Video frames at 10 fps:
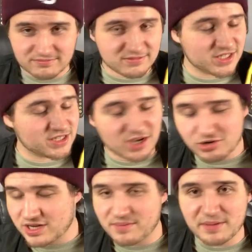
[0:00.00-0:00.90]
Just
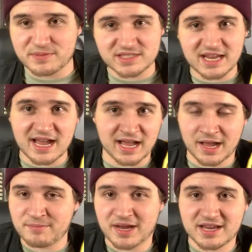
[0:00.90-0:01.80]
come up and say hi.
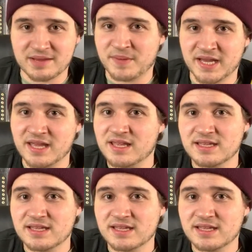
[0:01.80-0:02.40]
I'm not going to bite.